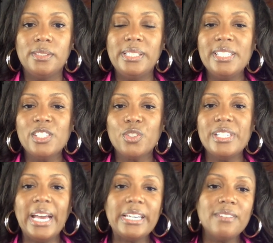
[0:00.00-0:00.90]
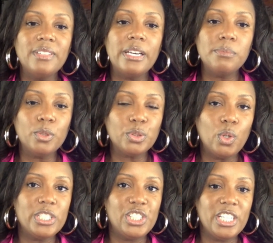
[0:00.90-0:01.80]
These are negative labels
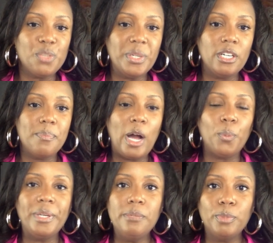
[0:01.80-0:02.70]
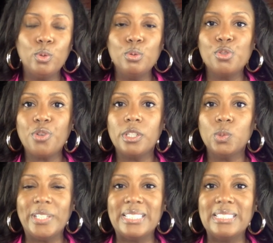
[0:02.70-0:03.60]
or judgment about people who struggle with